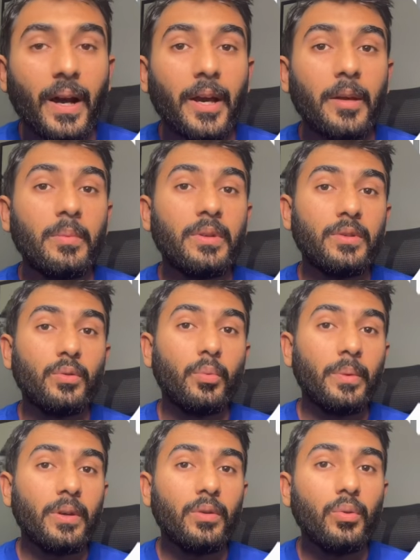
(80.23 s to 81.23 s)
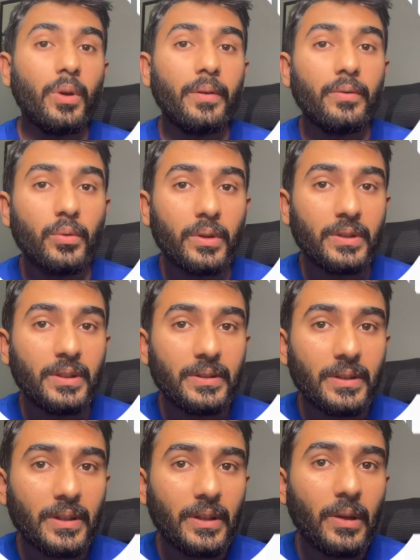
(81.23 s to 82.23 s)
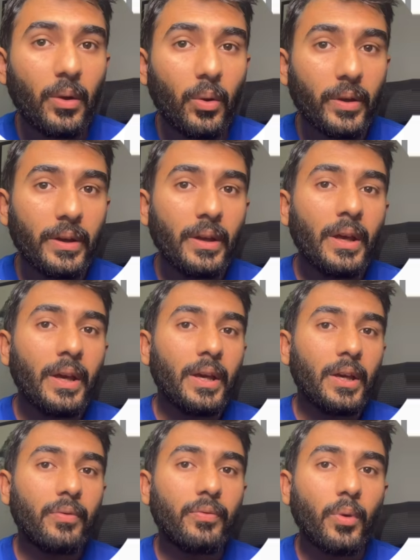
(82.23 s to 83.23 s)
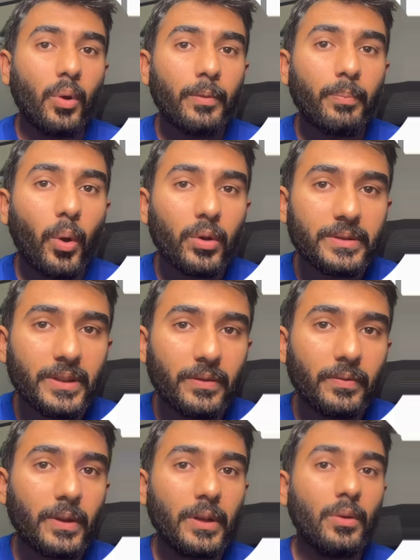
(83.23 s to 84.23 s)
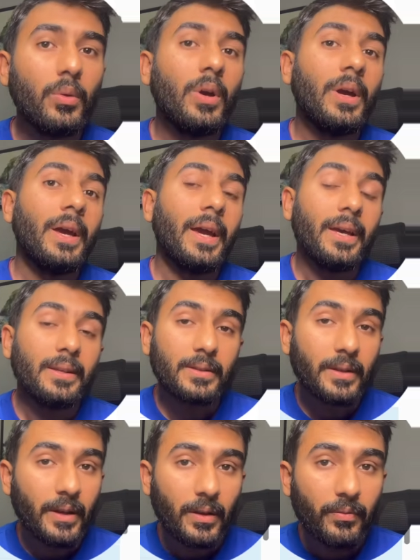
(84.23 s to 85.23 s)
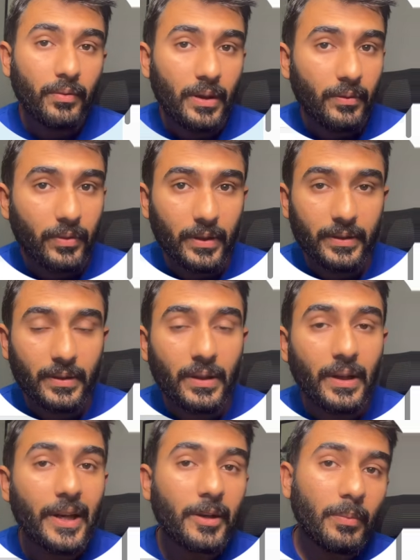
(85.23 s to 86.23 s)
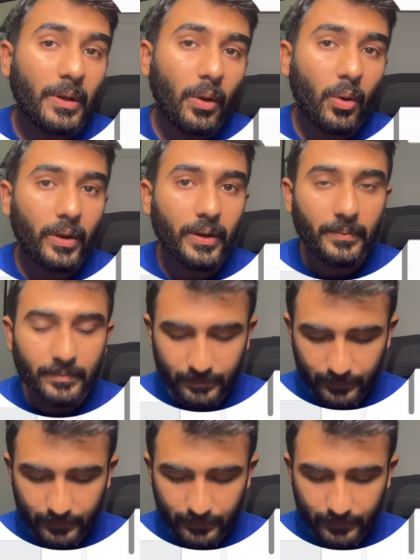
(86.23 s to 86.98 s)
I am assuming you have your GC key login. If not, pause this video and create one first. Let me log in.